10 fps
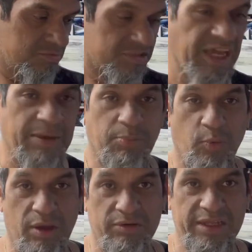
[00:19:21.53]
tape
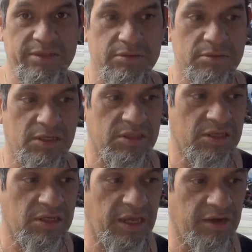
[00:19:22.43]
around it in
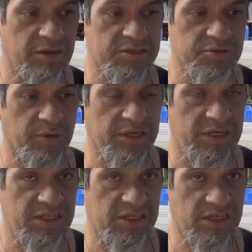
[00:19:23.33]
the areas where it
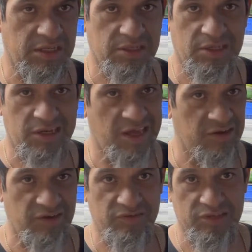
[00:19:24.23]
needed it, and now
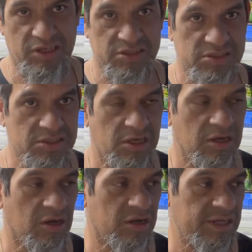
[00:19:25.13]
everything is
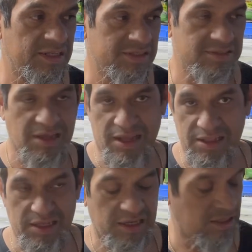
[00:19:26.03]
snug on it. It's not
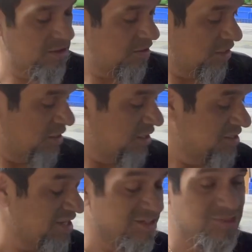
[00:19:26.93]
leaking.
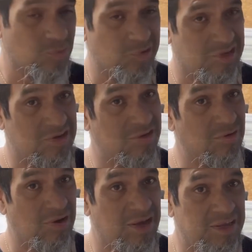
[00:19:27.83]
It's actually working
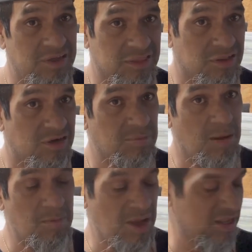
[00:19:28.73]
great. I thought
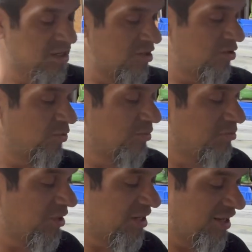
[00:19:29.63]
about buying a new one, but